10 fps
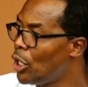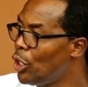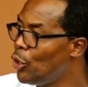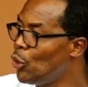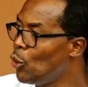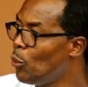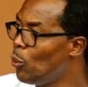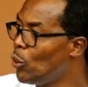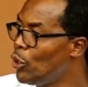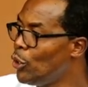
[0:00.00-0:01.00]
Do you,
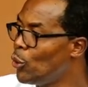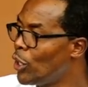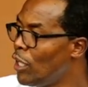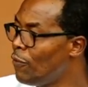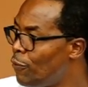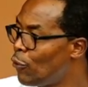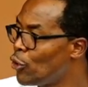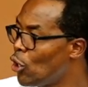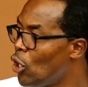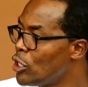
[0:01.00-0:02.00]
do you give for
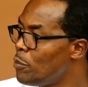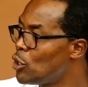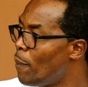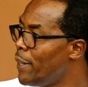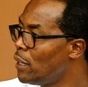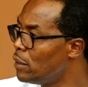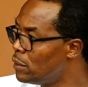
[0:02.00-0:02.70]
your hospital bill?